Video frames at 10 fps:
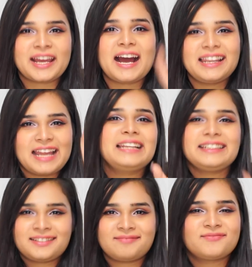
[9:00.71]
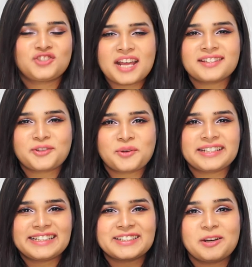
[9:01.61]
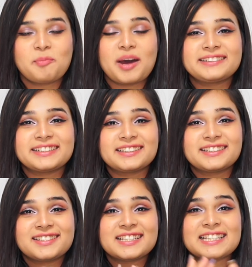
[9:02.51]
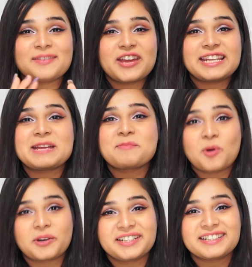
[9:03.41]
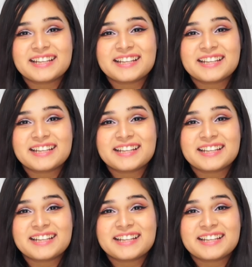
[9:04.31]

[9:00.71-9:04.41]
I'll share the story later, but this is a very important